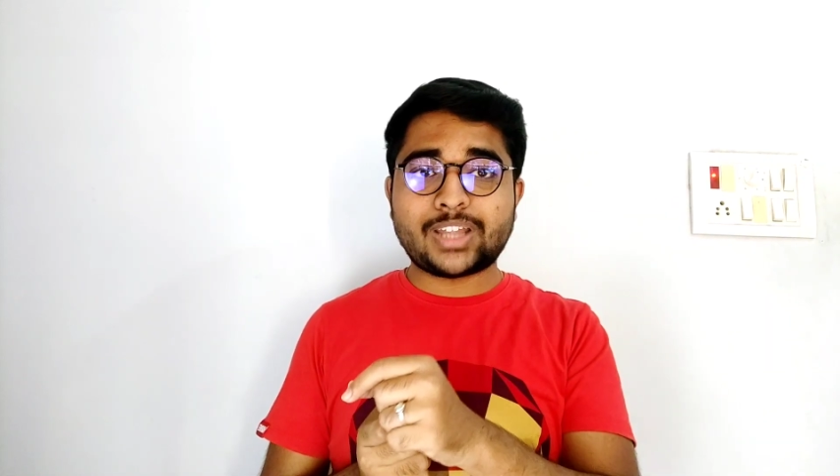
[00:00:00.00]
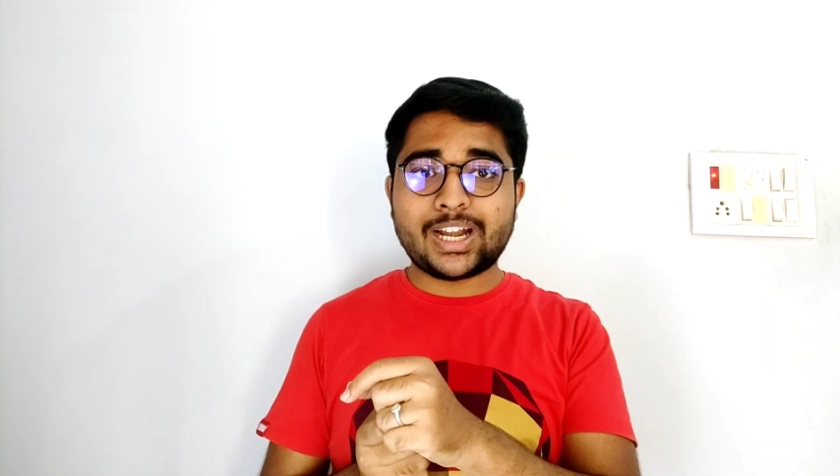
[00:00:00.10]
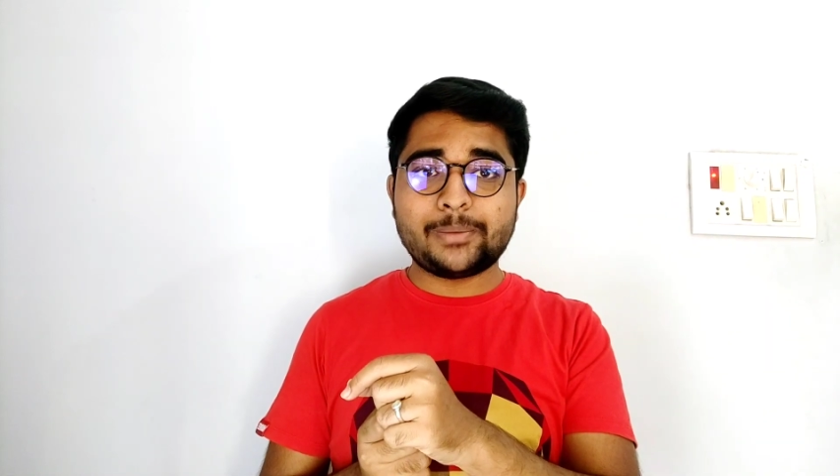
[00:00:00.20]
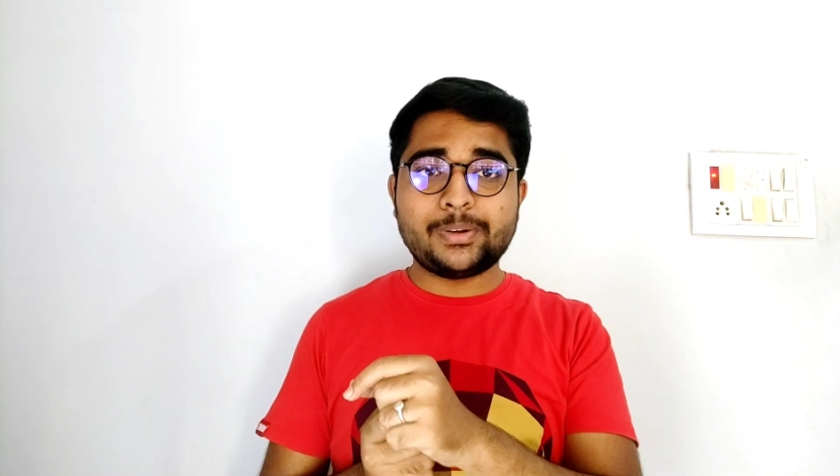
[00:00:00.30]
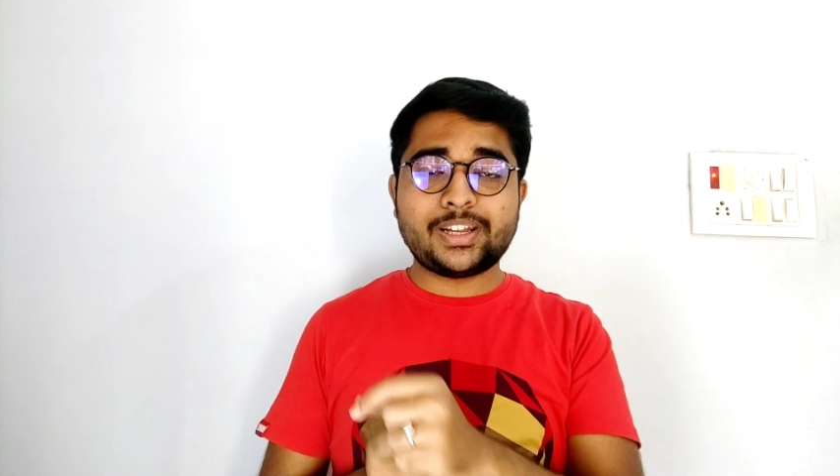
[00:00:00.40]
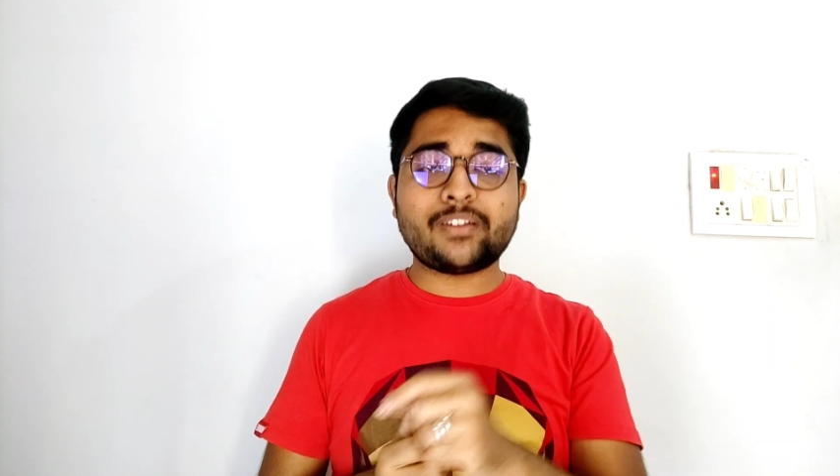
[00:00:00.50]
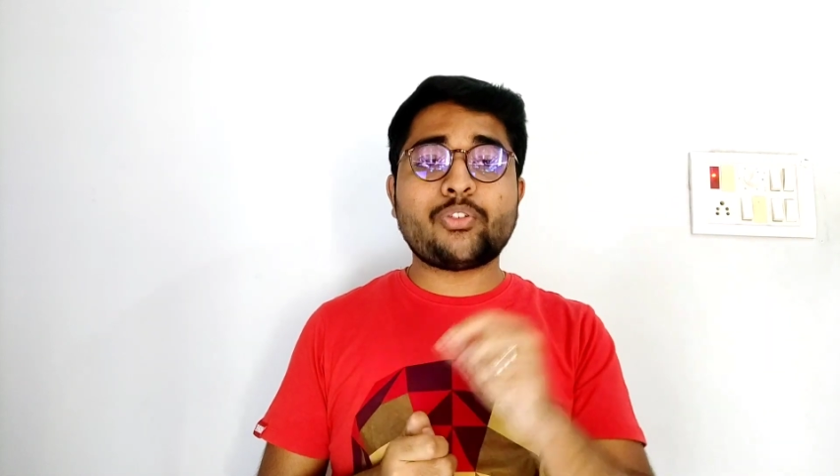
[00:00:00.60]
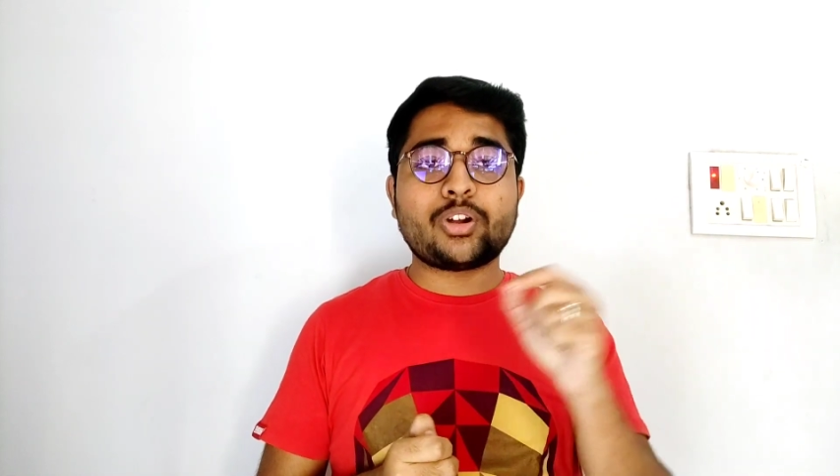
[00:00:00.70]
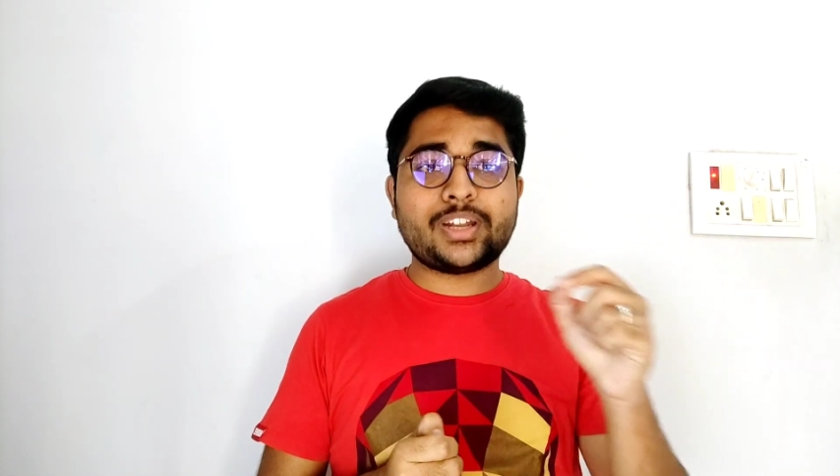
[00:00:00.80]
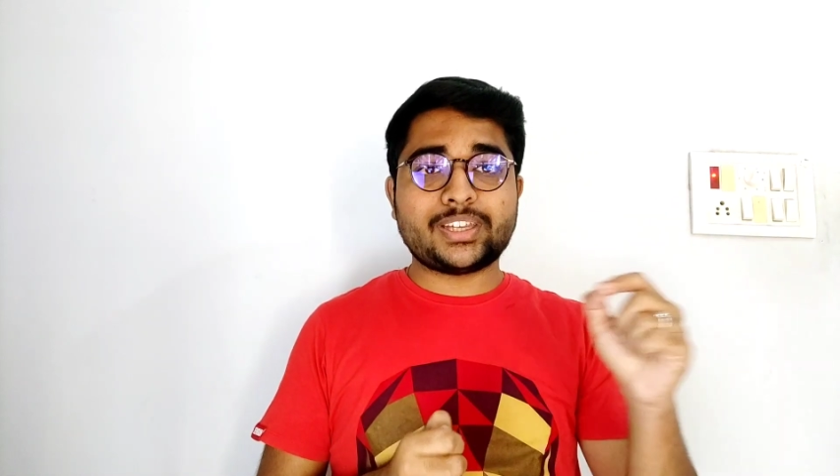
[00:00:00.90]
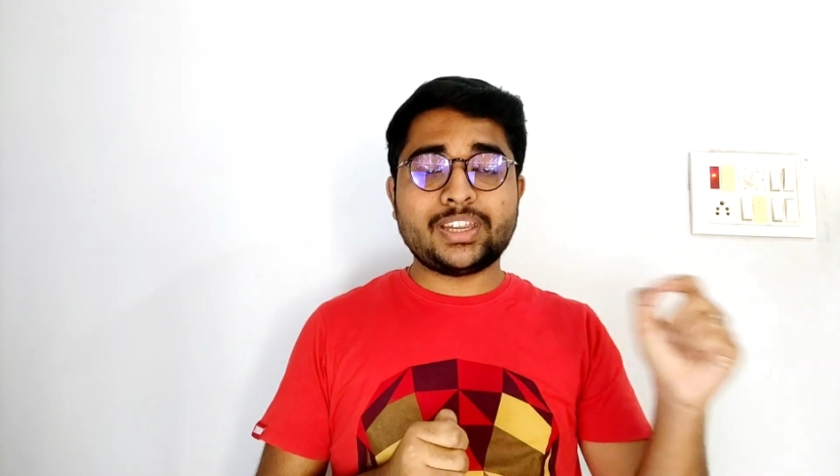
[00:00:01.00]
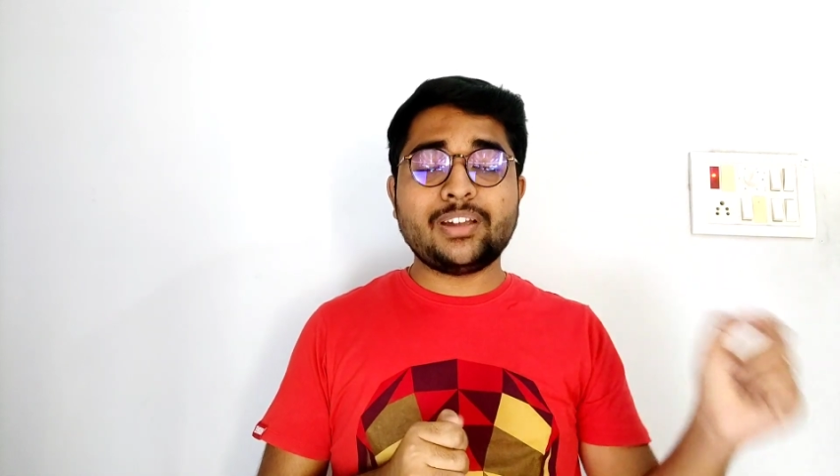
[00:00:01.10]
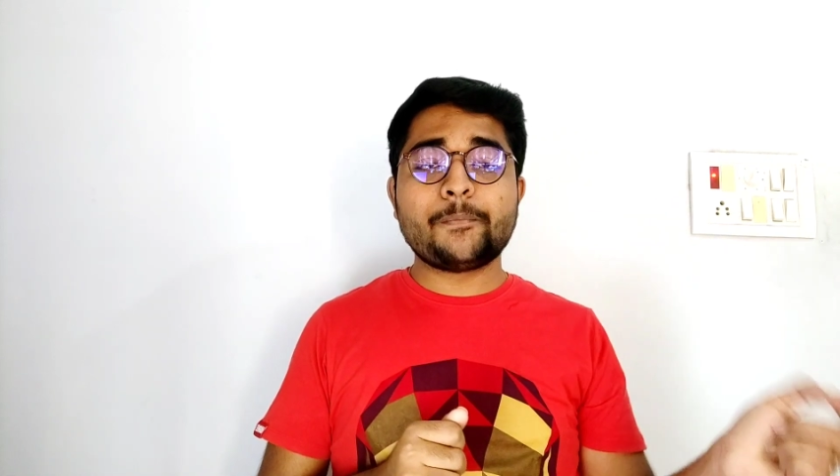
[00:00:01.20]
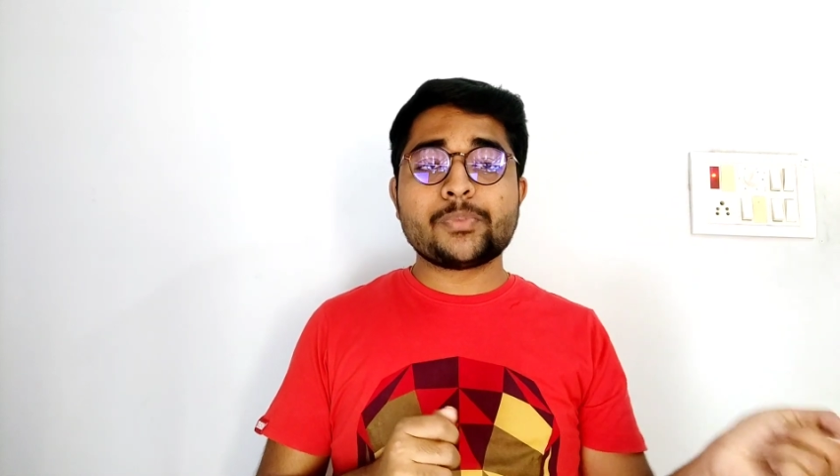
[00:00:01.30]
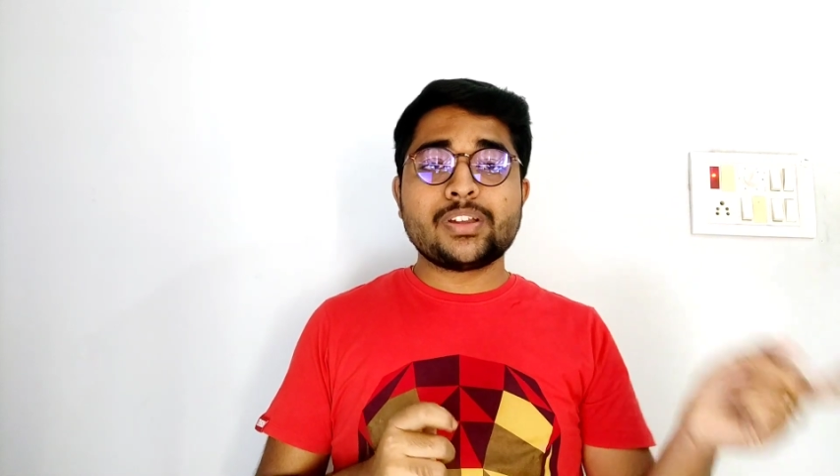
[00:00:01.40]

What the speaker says: that building for taking